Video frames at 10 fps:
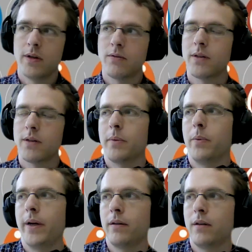far as I'm
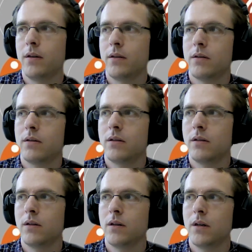aware, there is
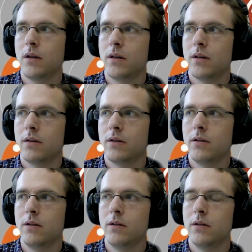
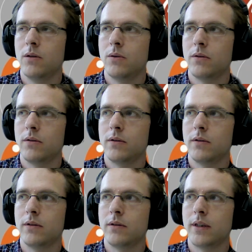no
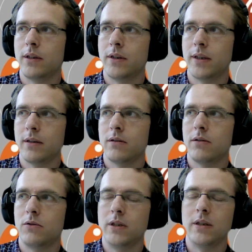direct
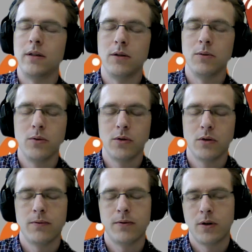reuse
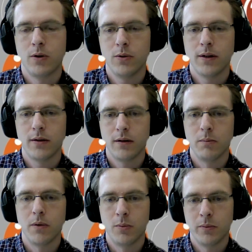of code at the
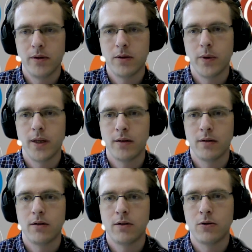moment. We had
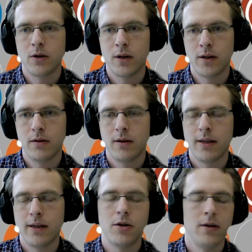tried,
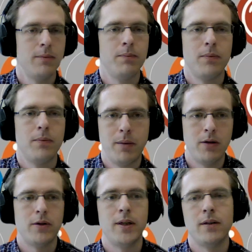actually, maybe
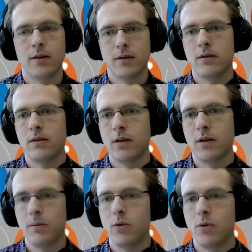Lorraine can say
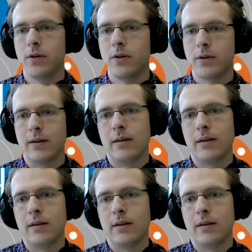more about this. At